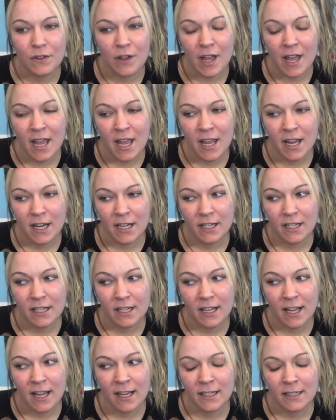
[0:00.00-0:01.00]
and
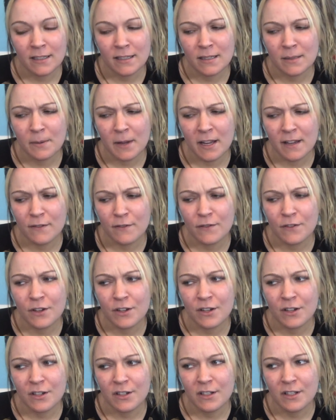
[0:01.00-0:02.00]
kind of
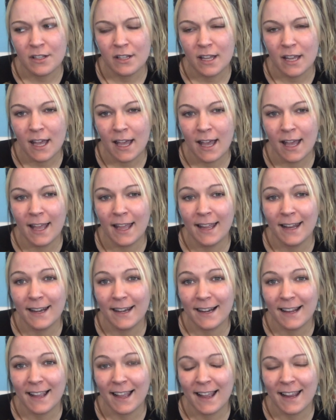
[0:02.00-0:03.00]
spiteful and
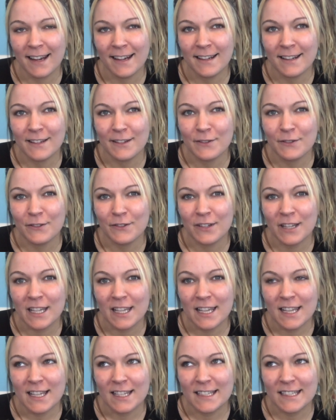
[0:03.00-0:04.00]
kind of
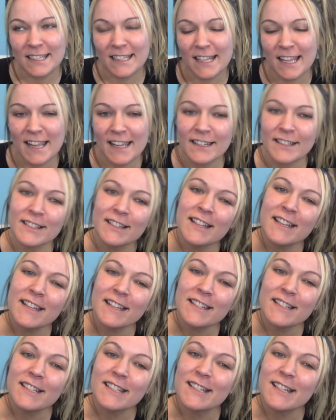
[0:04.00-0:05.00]

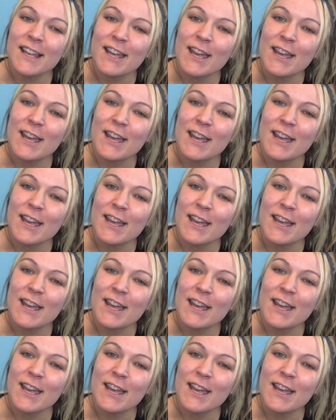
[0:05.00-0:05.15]
scandalous.